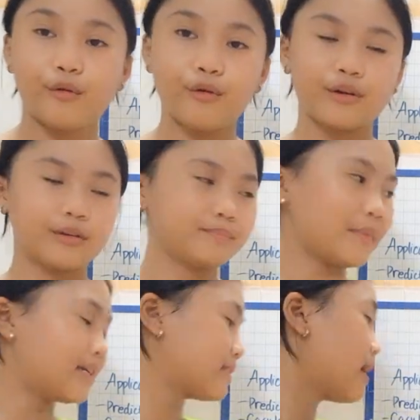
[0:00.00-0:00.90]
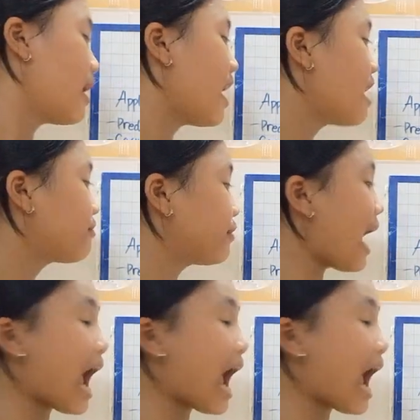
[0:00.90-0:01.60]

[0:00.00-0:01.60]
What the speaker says: but if you